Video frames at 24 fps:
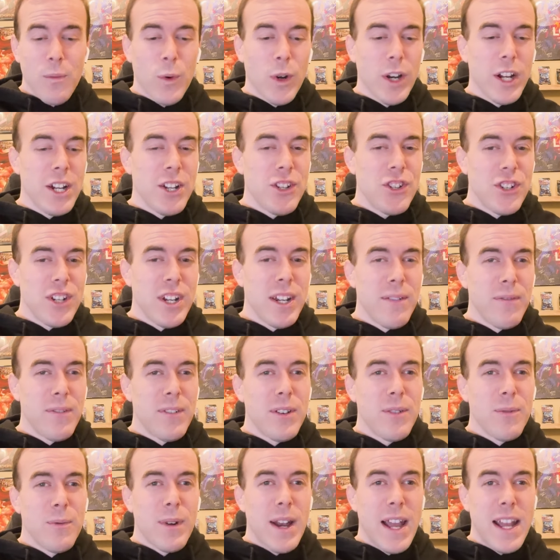we're going to shift
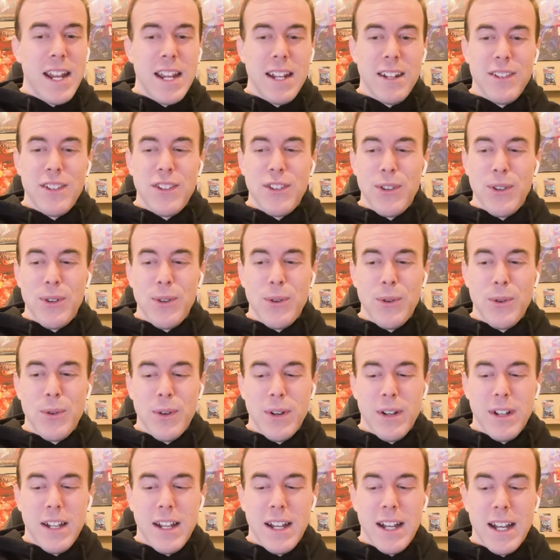right into
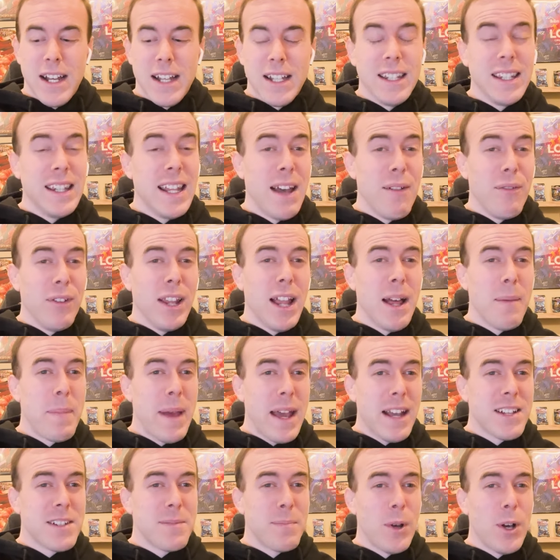uh, Level Up
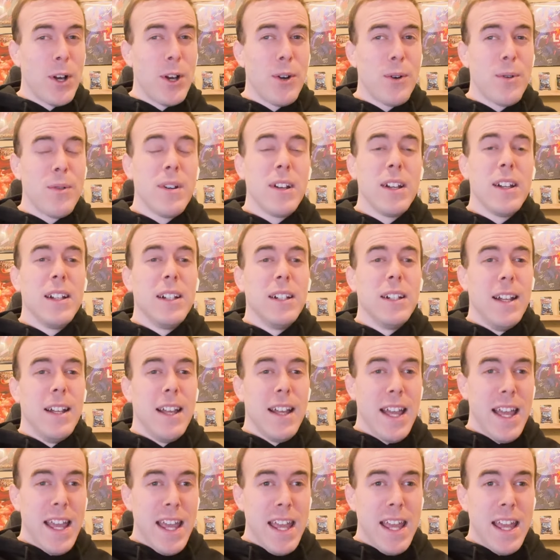Expo
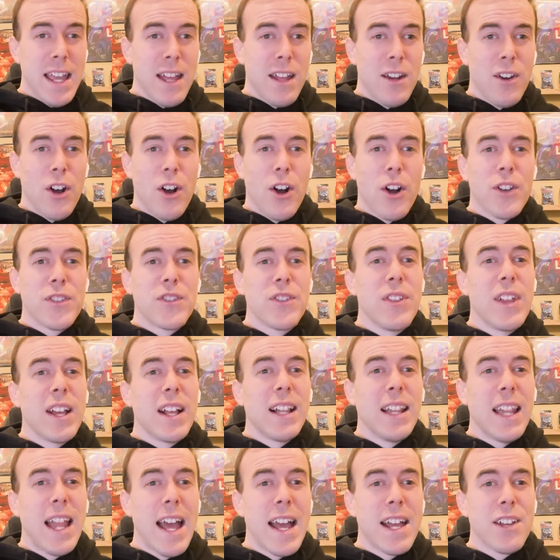and also the
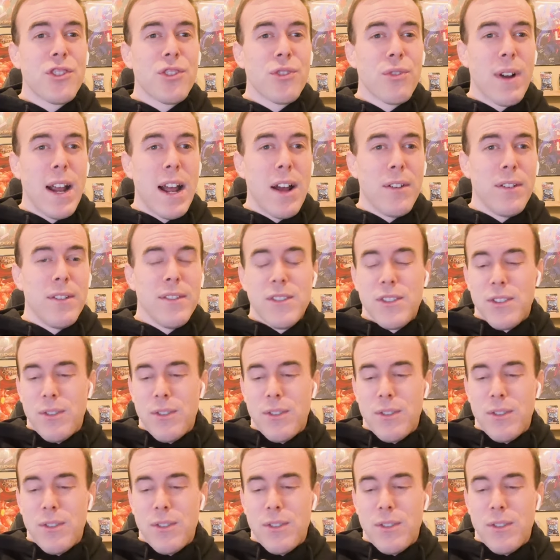Clash Ground.